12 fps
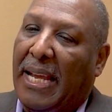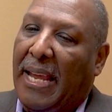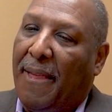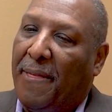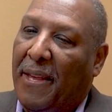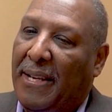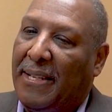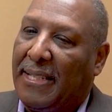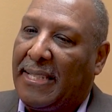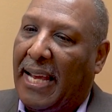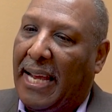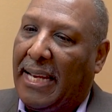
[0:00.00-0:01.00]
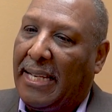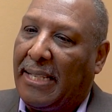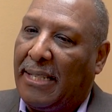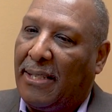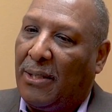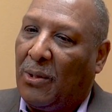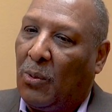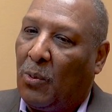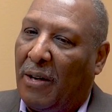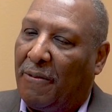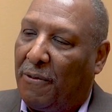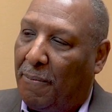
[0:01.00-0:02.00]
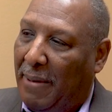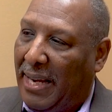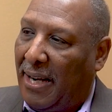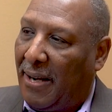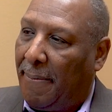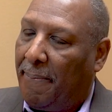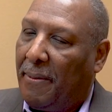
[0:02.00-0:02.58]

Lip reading: and then decided to run for mayor,